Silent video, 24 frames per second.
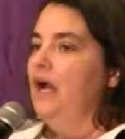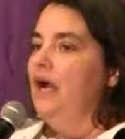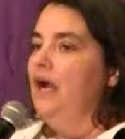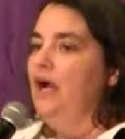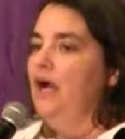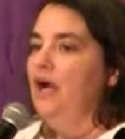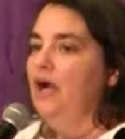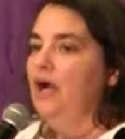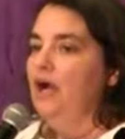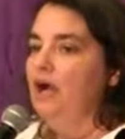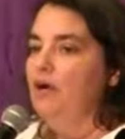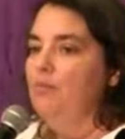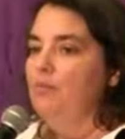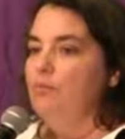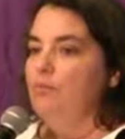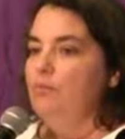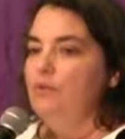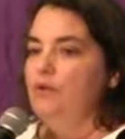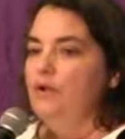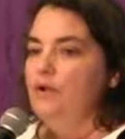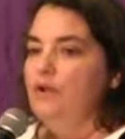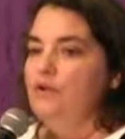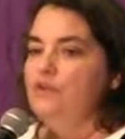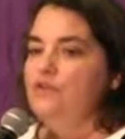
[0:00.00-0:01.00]

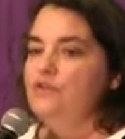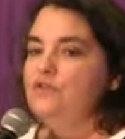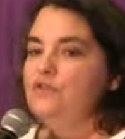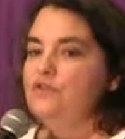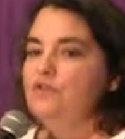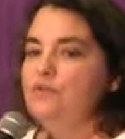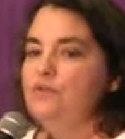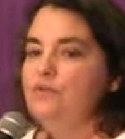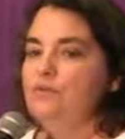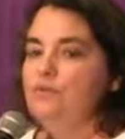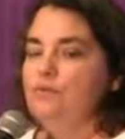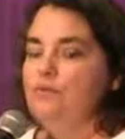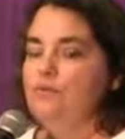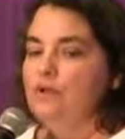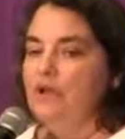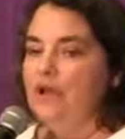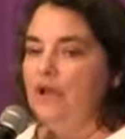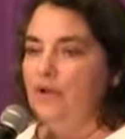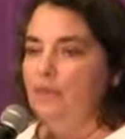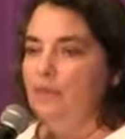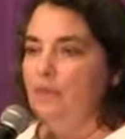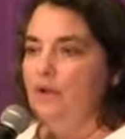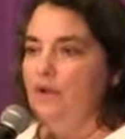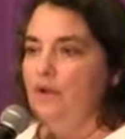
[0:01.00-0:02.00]

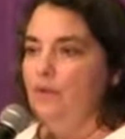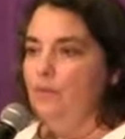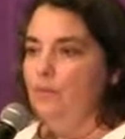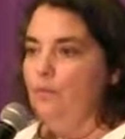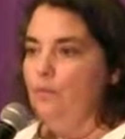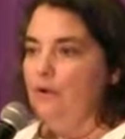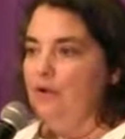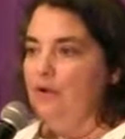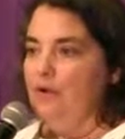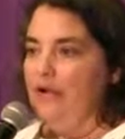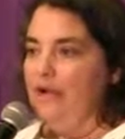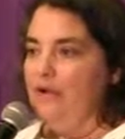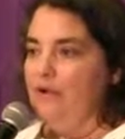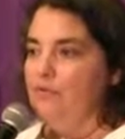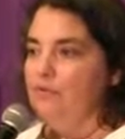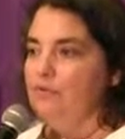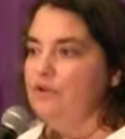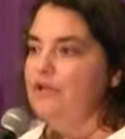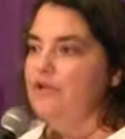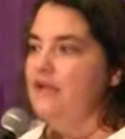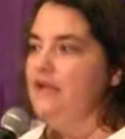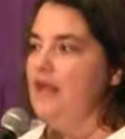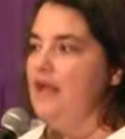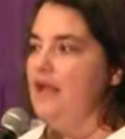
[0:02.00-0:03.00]
What I
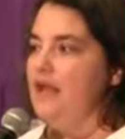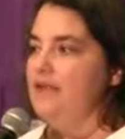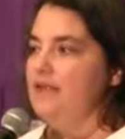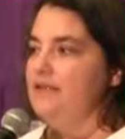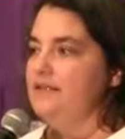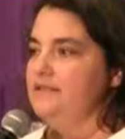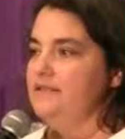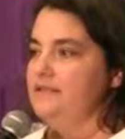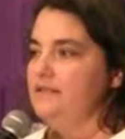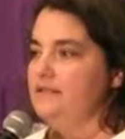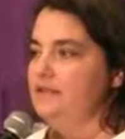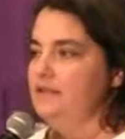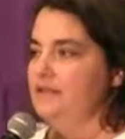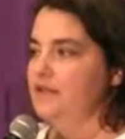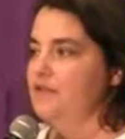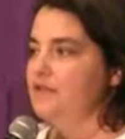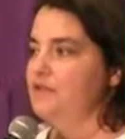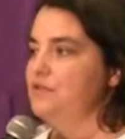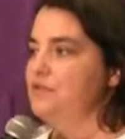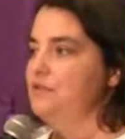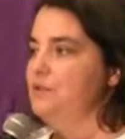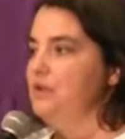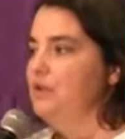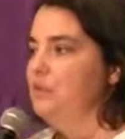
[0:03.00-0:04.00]
realized in
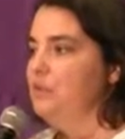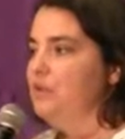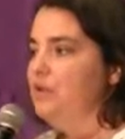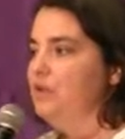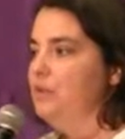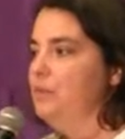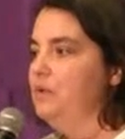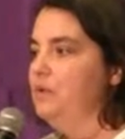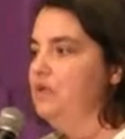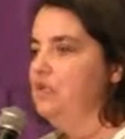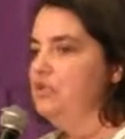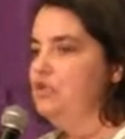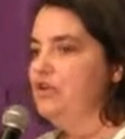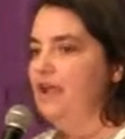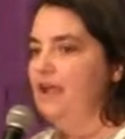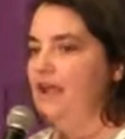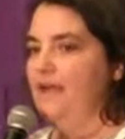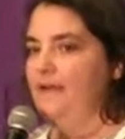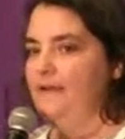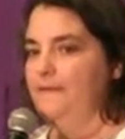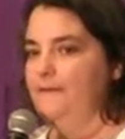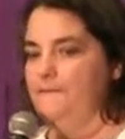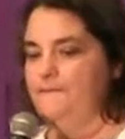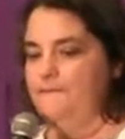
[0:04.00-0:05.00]
doing
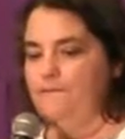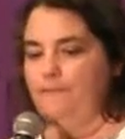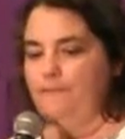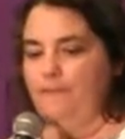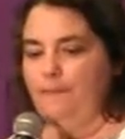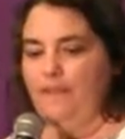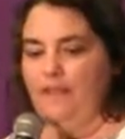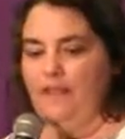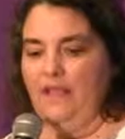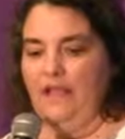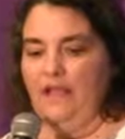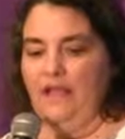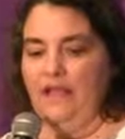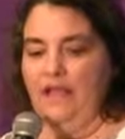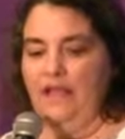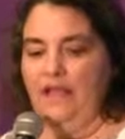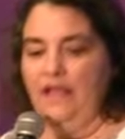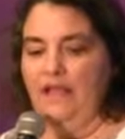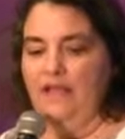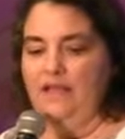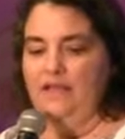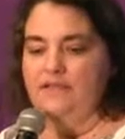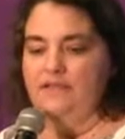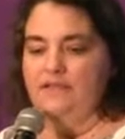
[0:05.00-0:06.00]
PB&J,
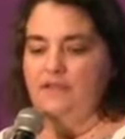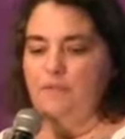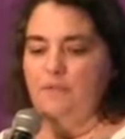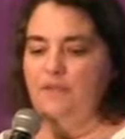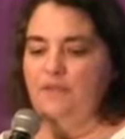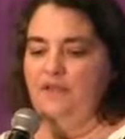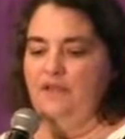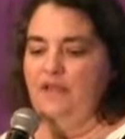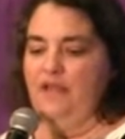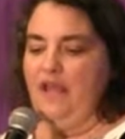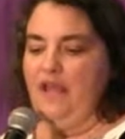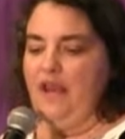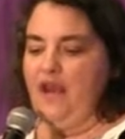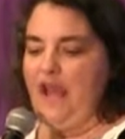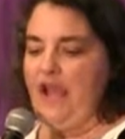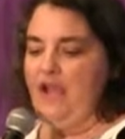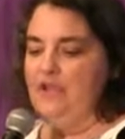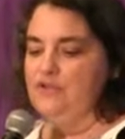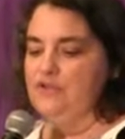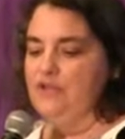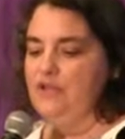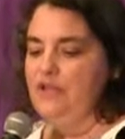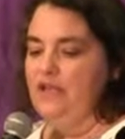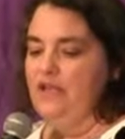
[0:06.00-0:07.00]
and it's something that
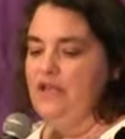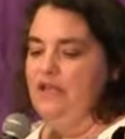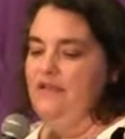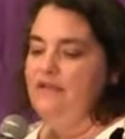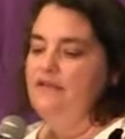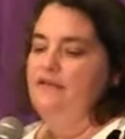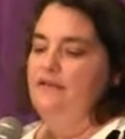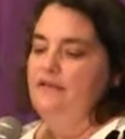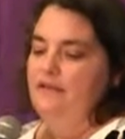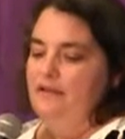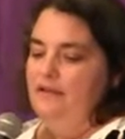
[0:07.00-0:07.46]
actually